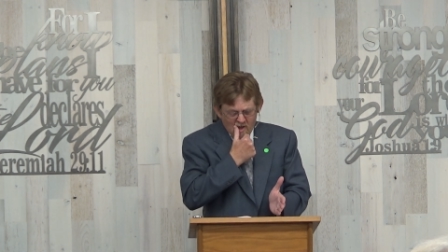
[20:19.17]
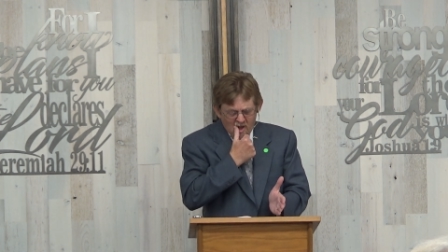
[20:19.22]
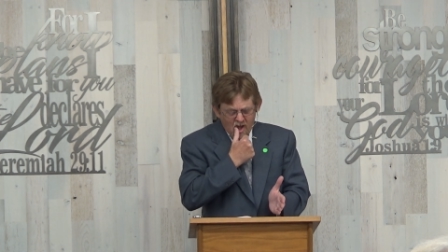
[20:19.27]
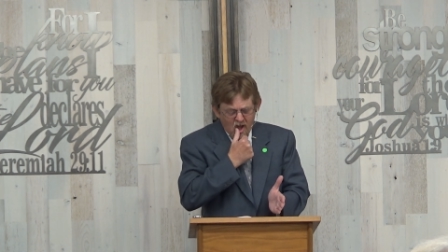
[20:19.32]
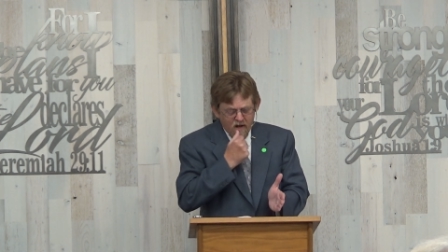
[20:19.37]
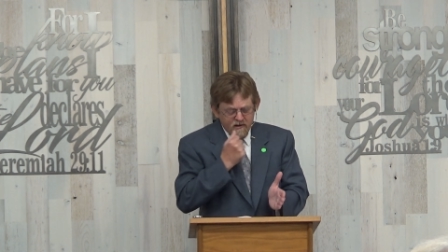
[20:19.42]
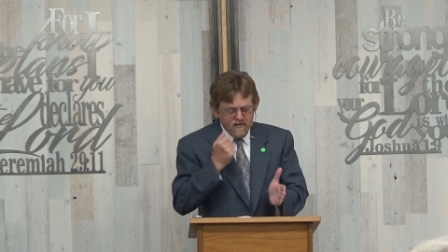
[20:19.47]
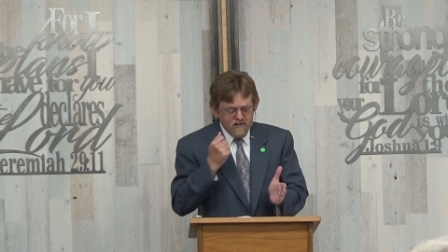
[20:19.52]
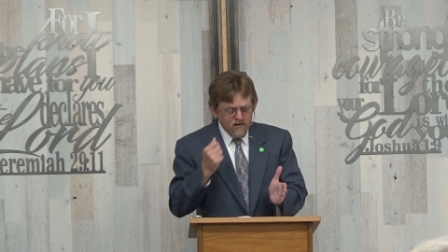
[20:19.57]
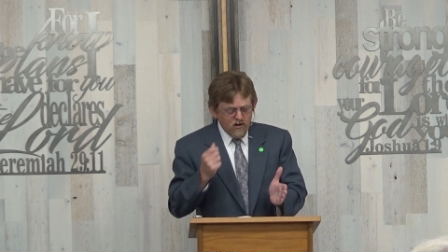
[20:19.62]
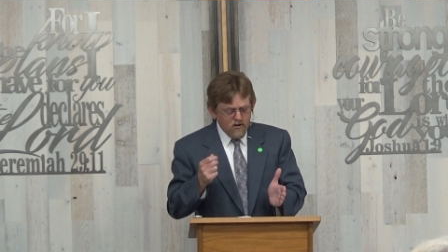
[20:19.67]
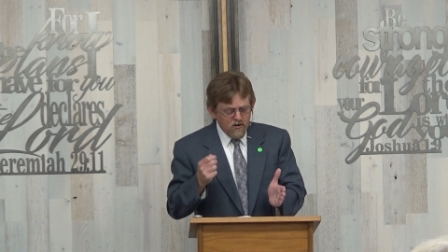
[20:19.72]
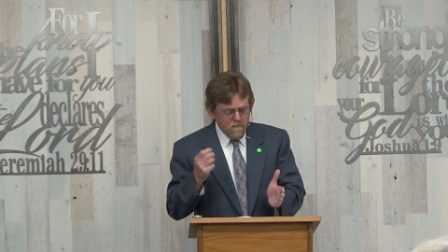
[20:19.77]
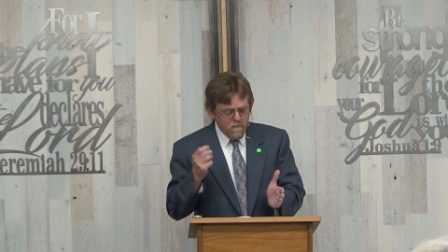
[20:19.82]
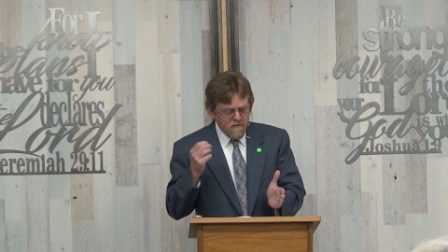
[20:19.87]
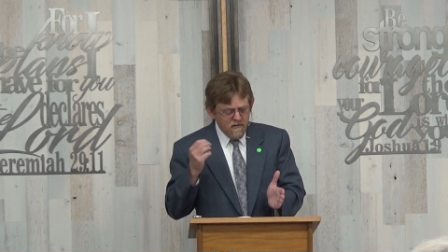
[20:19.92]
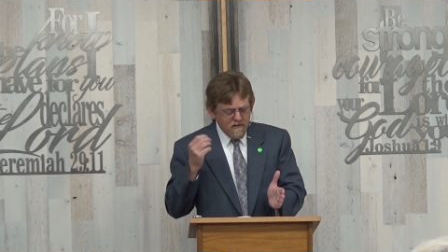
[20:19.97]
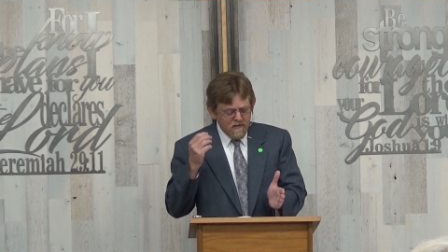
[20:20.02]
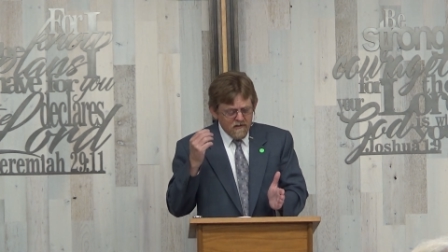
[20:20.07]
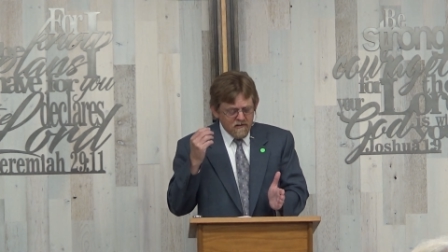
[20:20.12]
And
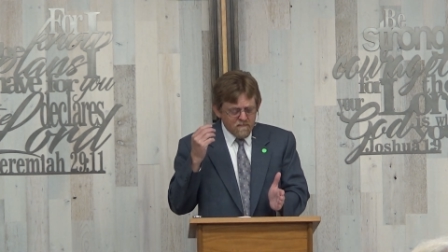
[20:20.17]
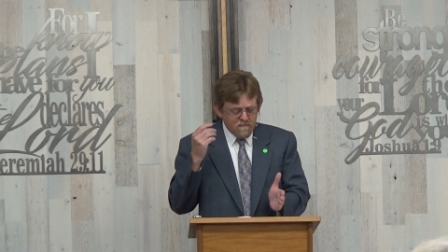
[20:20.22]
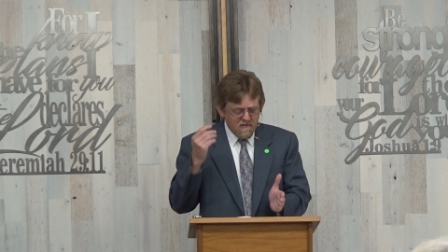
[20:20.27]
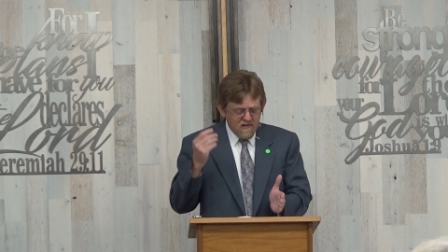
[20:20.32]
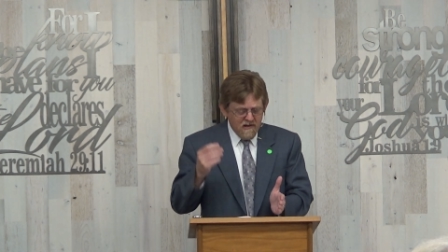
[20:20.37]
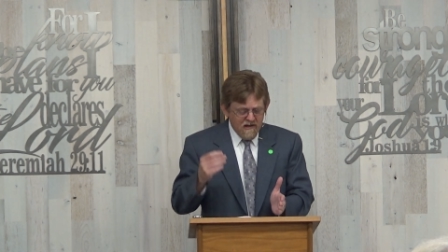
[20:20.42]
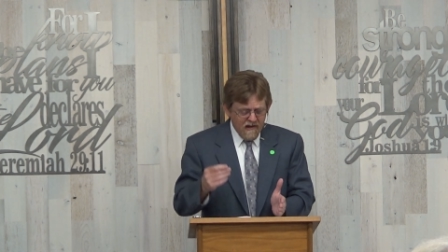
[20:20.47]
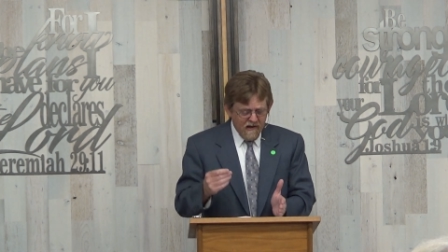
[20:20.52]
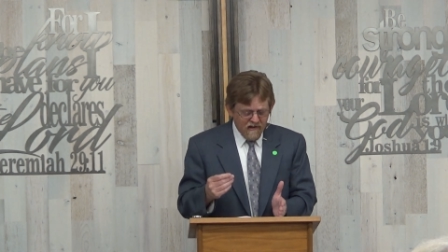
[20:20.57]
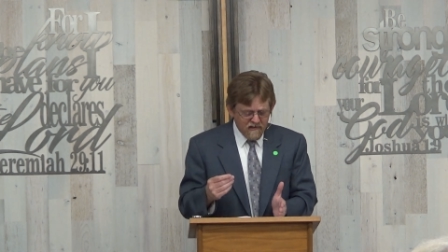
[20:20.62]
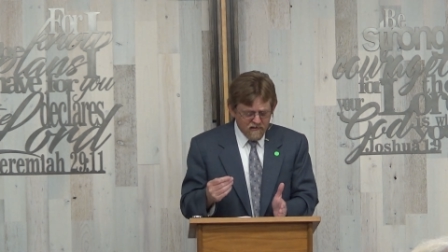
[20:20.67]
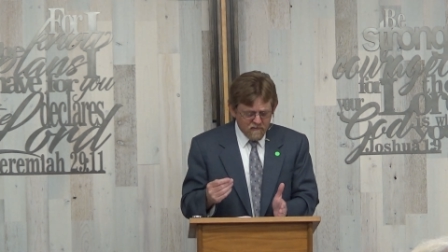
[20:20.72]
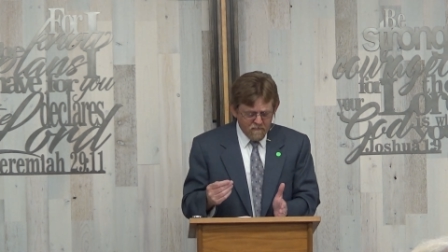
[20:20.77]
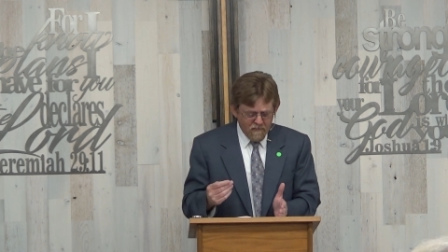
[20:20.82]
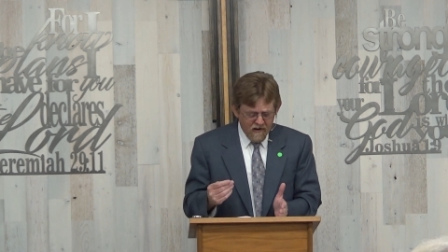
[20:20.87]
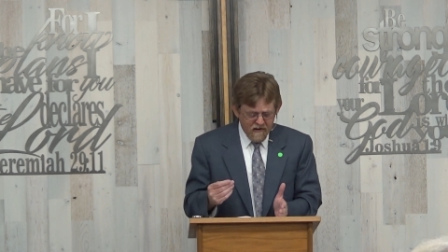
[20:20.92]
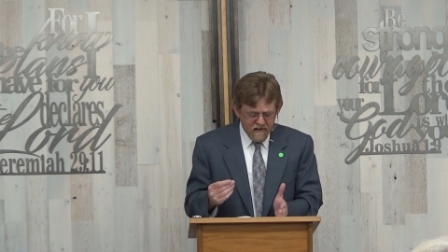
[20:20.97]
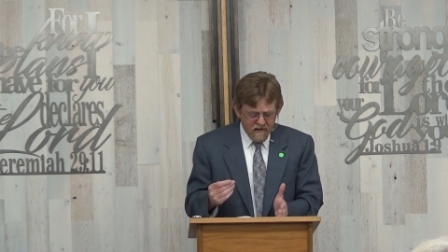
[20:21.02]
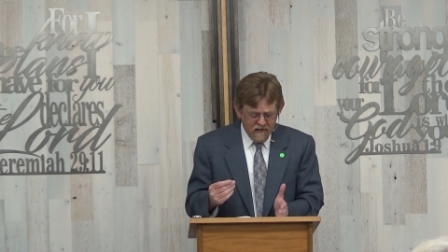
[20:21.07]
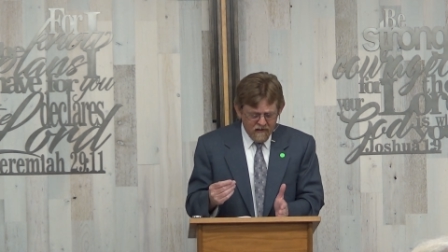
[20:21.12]
Job is being asked
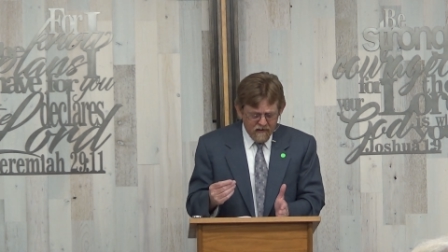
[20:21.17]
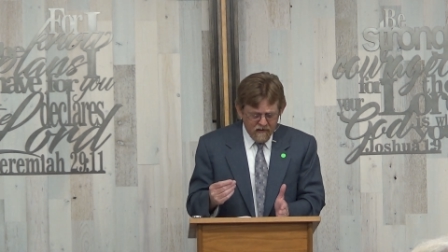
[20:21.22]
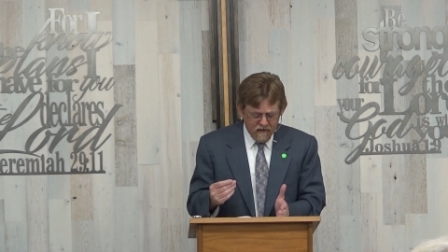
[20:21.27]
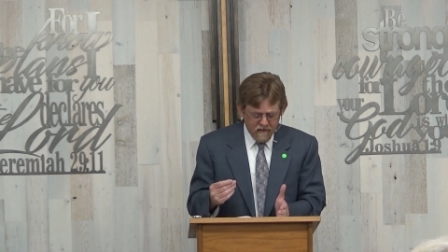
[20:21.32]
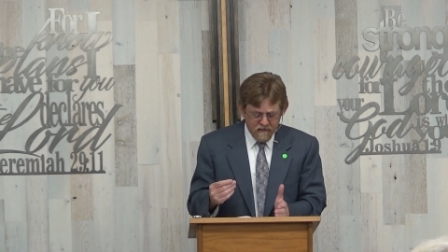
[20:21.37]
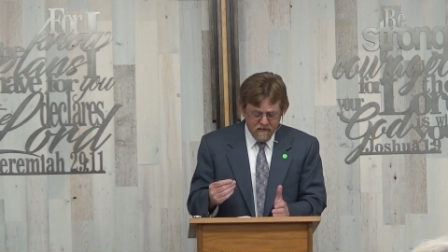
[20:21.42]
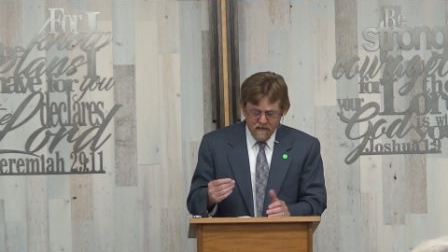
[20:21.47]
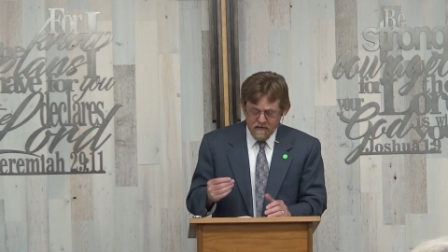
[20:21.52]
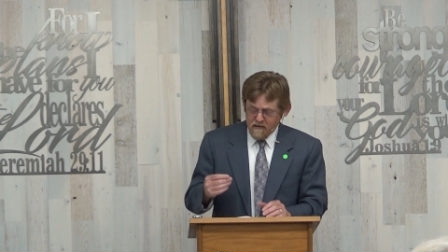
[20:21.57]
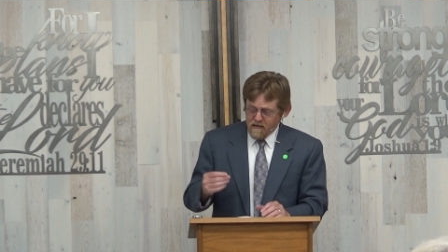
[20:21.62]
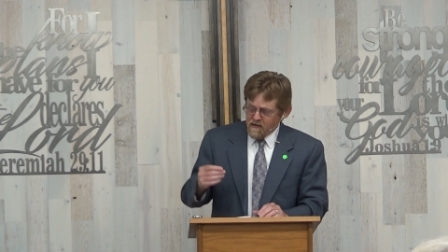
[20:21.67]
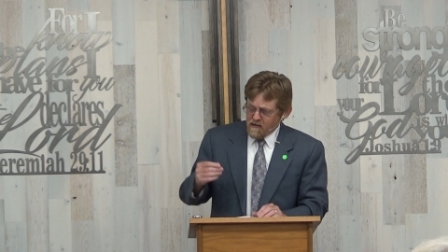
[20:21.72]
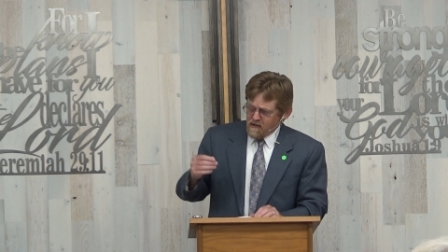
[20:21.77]
by God,